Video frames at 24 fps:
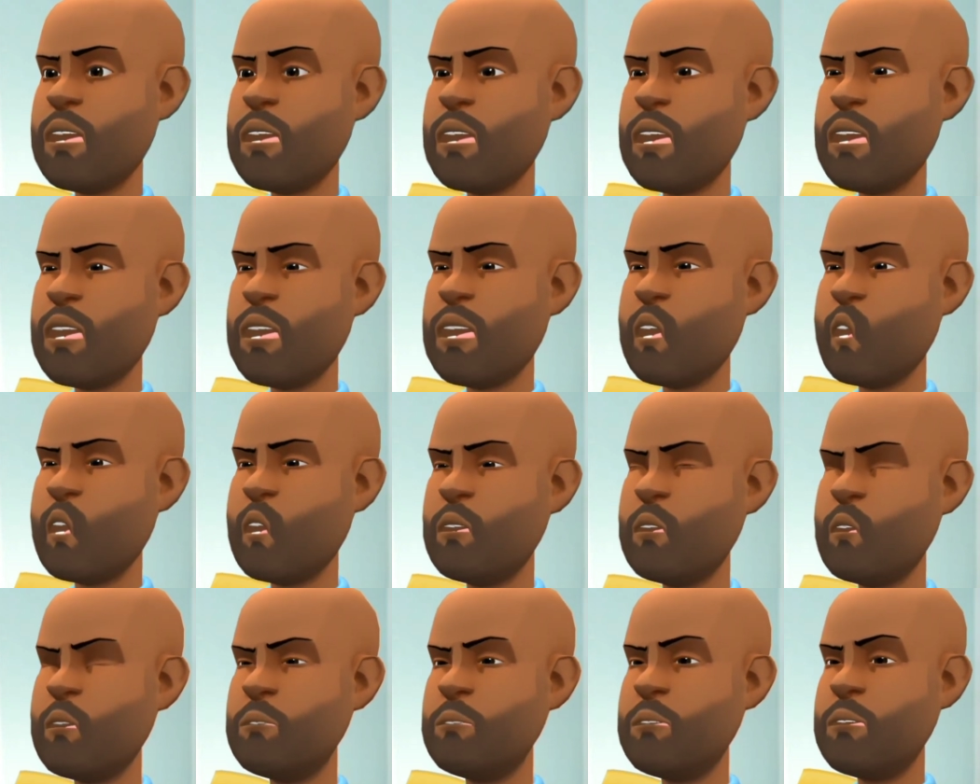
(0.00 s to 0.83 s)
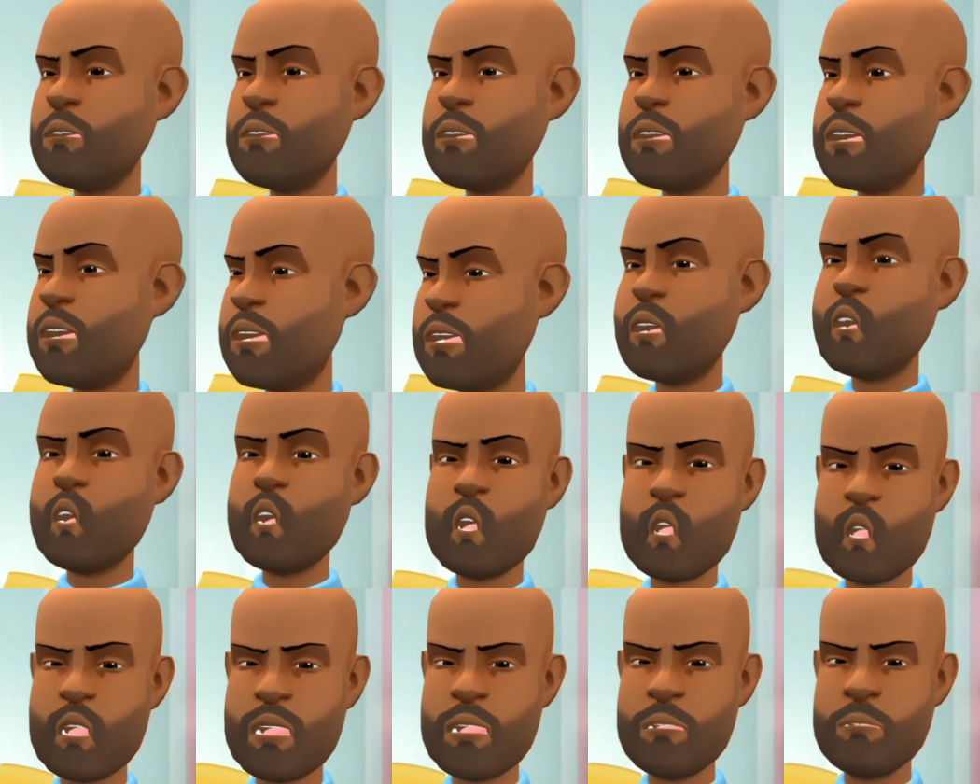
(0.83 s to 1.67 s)
you know, comfort
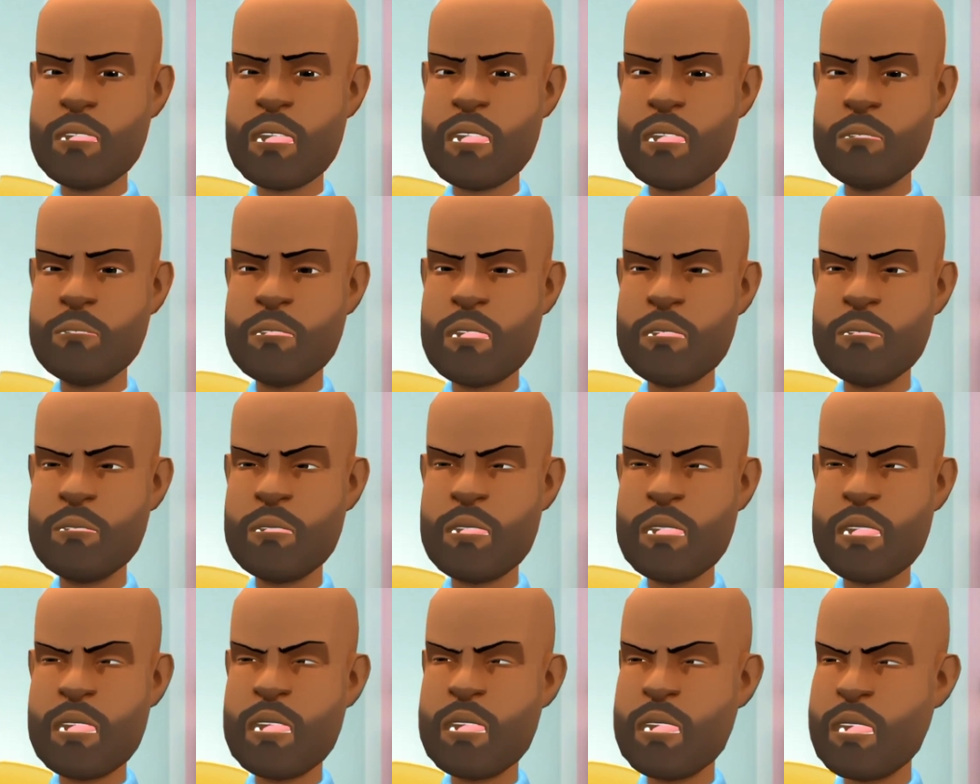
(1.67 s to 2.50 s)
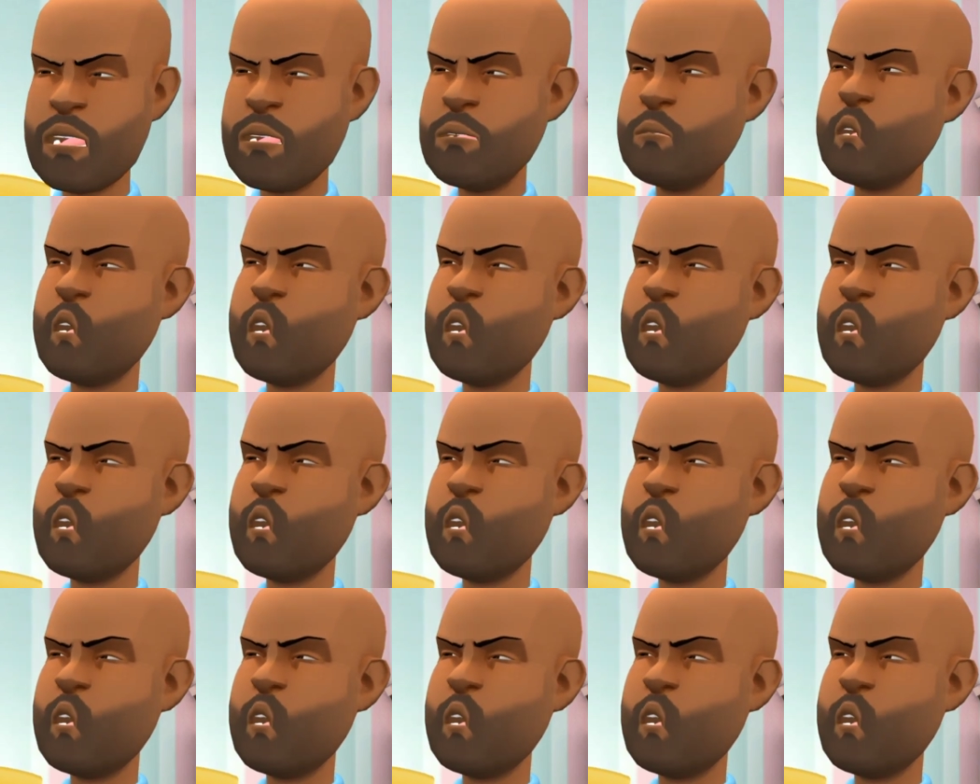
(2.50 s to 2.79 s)
you and be by your side.